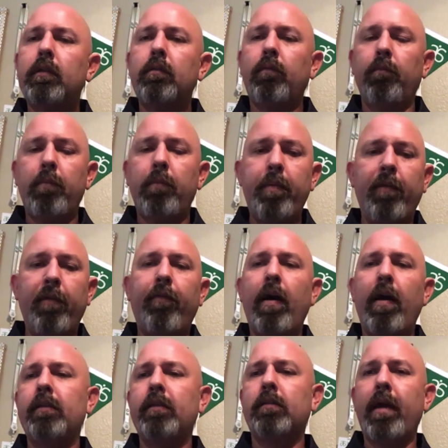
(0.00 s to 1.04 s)
maybe
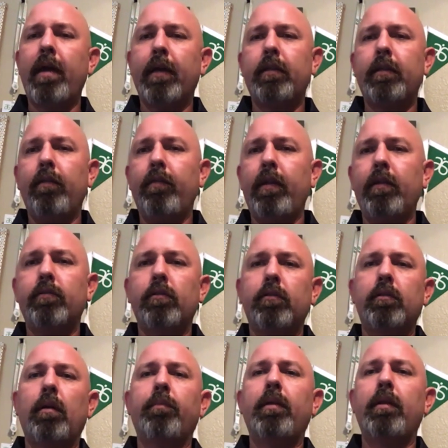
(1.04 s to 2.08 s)
find some activities or
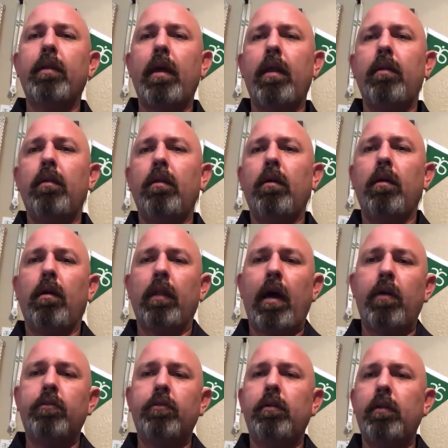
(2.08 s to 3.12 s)
something that
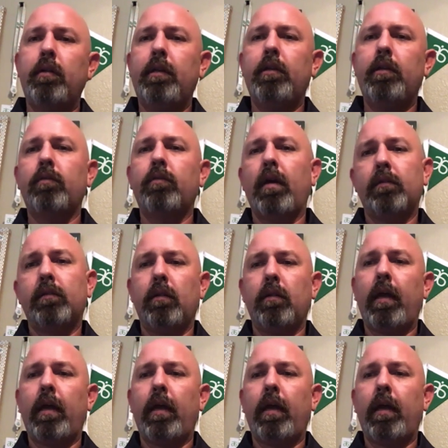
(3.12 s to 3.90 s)
allows you to de-stress.